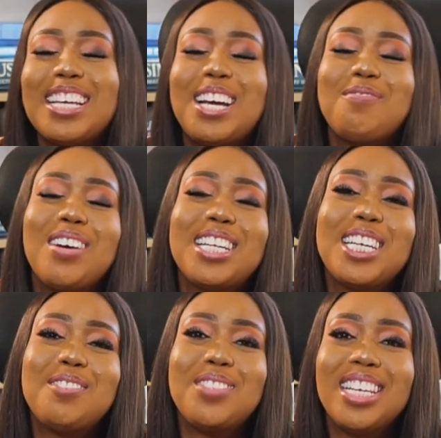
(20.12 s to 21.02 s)
time, my
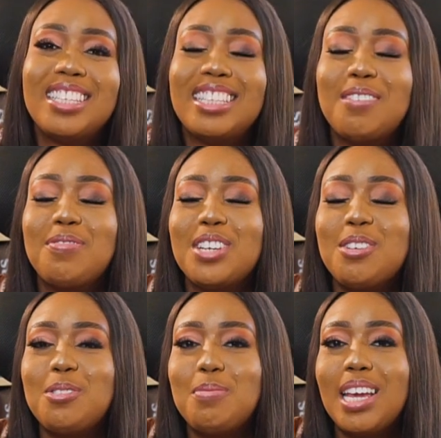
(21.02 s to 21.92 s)
name is Steph
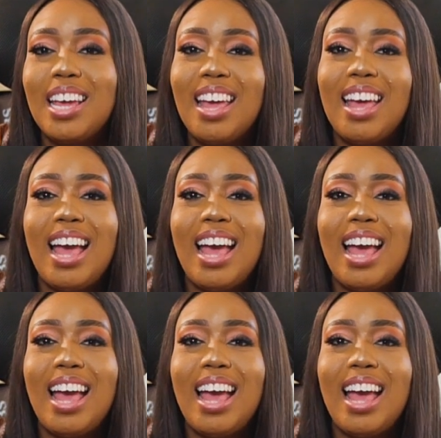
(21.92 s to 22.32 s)
Obi.